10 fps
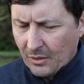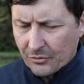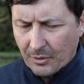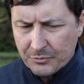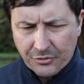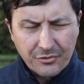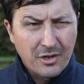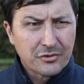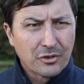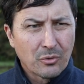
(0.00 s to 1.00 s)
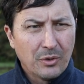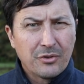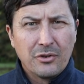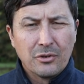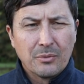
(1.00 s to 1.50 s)
so I'm just not sure what
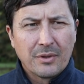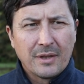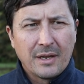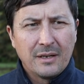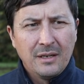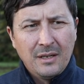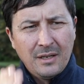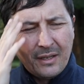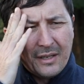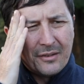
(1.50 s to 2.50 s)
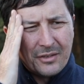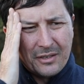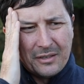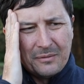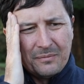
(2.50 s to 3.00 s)
to do with that. It
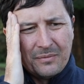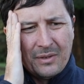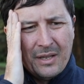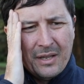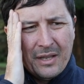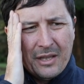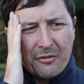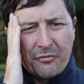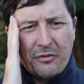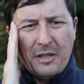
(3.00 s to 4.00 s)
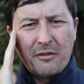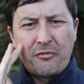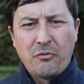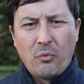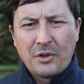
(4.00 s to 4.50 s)
um, if
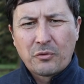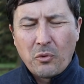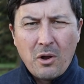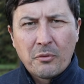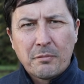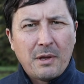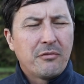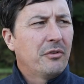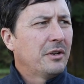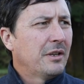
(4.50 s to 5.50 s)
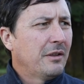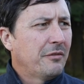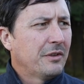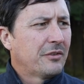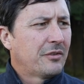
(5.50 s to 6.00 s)
if what's wrong with my foot,
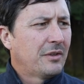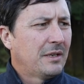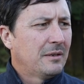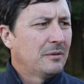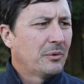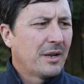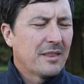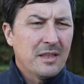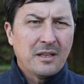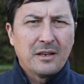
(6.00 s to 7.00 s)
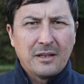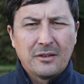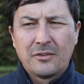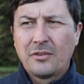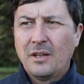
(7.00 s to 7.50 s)
if it's uh, what I think it
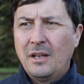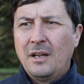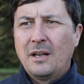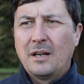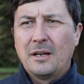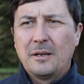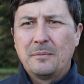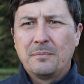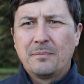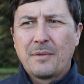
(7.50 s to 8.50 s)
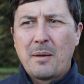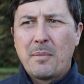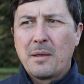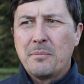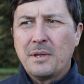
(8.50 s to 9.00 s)
is, um, that
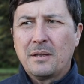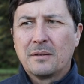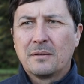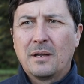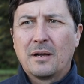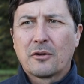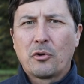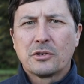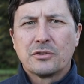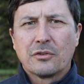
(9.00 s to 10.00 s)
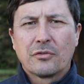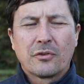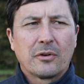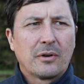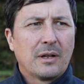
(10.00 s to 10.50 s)
might mean uh, crutches
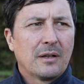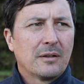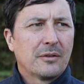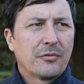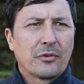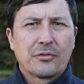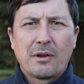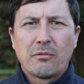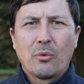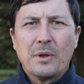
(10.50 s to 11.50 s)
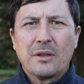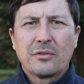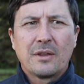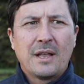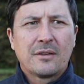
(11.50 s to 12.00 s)
for uh, for several
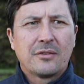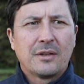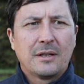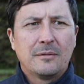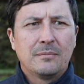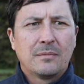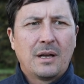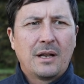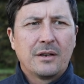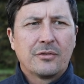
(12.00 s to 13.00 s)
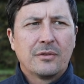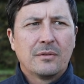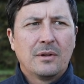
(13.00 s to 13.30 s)
weeks, and that's um, I, I just,